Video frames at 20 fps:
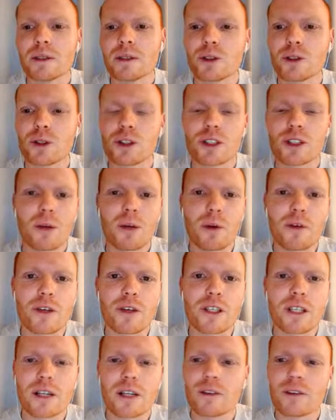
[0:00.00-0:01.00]
So start with
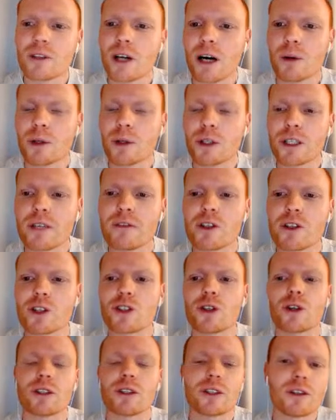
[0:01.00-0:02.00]
yourself, Carl. We're going to give you
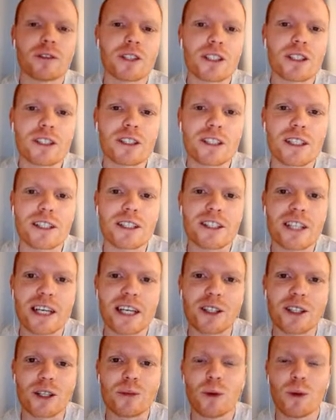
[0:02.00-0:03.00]
Stockton, obviously sitting
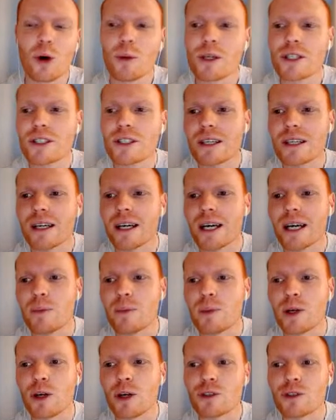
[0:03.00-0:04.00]
second at the moment.
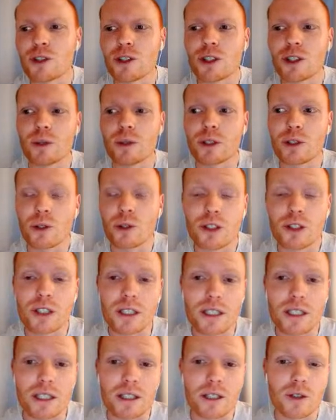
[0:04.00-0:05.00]
Playoff secured, good
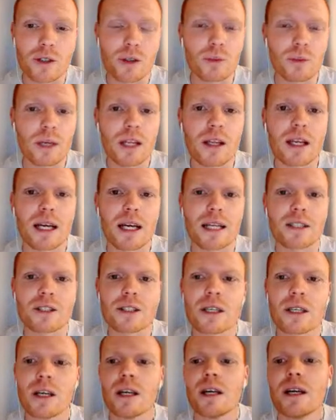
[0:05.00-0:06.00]
season, done well in the
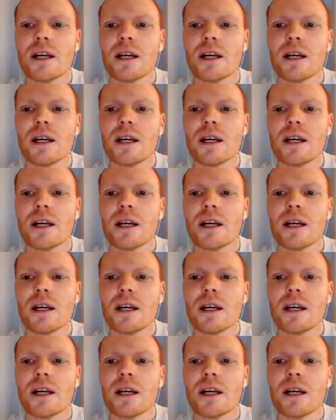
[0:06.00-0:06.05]
lads.